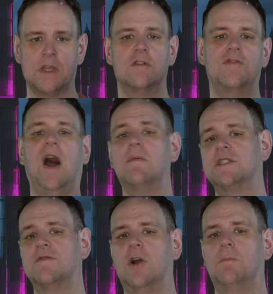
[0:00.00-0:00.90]

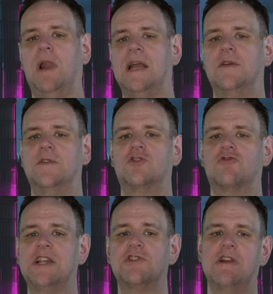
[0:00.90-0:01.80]
Farmers have complained that the
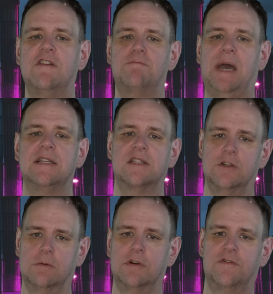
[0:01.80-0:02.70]
Treasury have based the
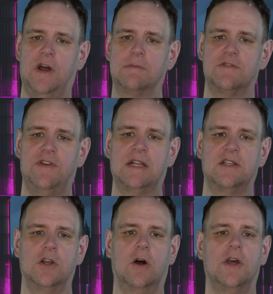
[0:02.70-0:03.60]
number of farms
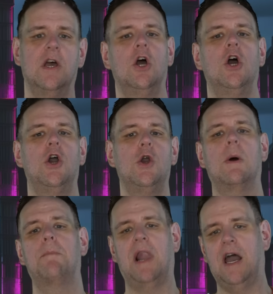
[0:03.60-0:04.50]
affected on
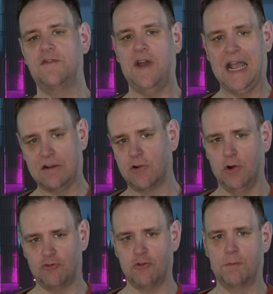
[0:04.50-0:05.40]
who applied for
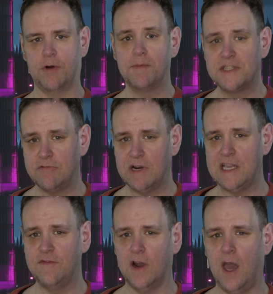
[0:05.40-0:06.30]
agricultural property
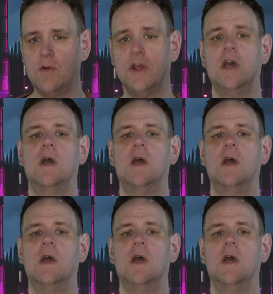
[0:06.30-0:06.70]
relief alone,